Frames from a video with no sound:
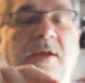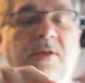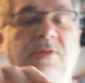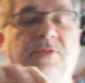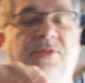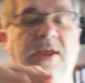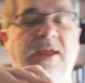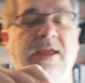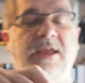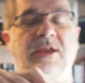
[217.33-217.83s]

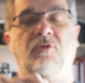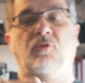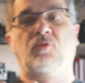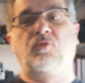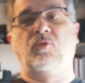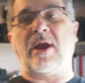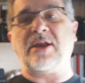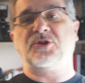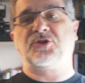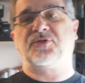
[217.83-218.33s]
The
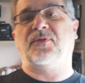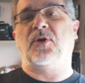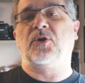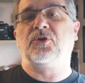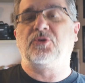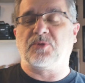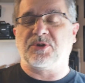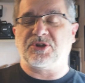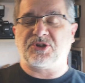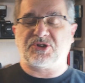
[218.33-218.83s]

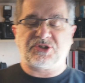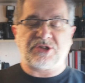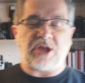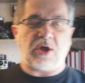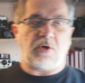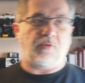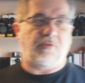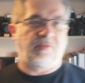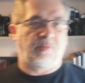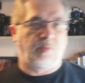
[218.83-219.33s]
rangefinder
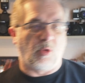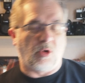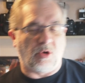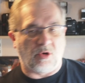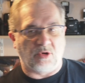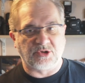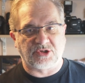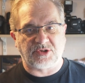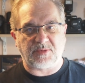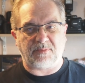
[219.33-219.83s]
itself
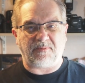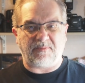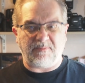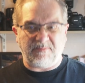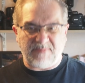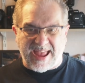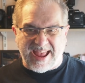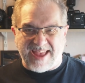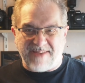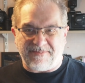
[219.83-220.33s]
was
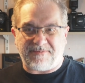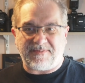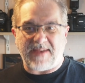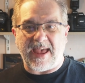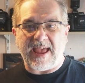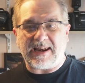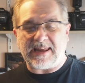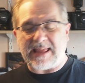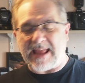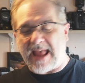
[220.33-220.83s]

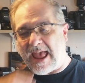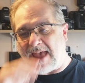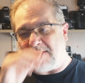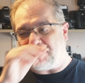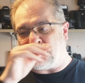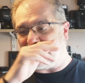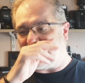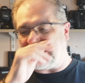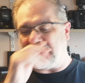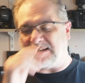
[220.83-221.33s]
fairly
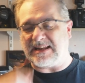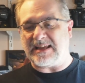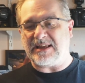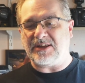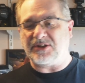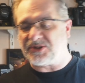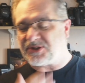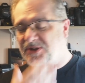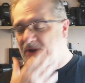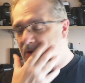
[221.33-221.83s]
heavily
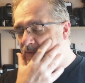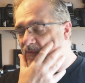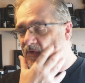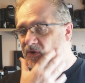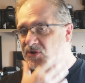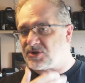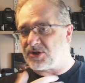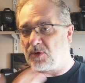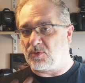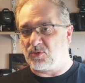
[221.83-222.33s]

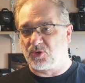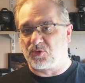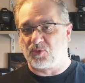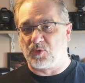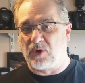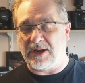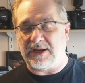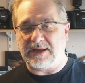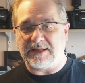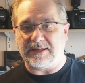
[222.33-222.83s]
de-silvered, so it was
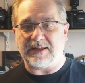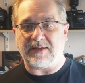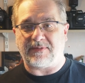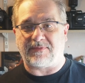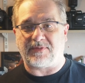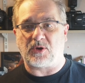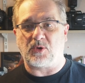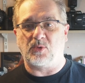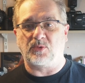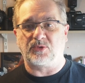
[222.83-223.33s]
really
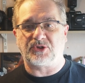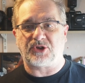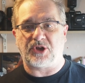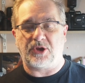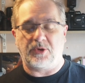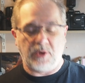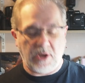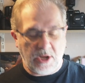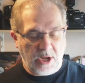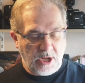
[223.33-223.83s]
difficult
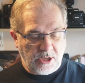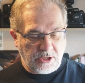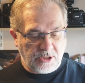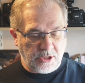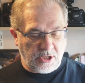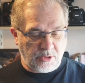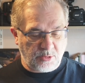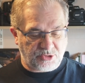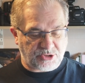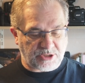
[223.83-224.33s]
to
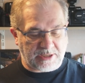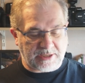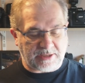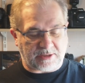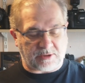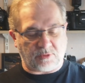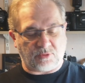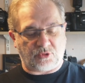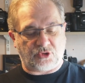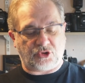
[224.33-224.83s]
use. A
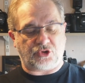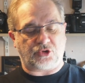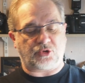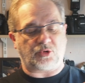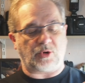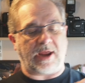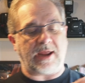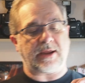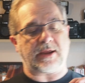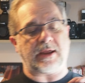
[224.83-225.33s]
little
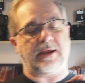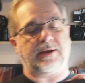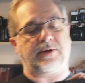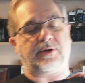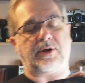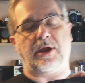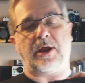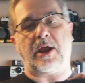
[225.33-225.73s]
trick, and I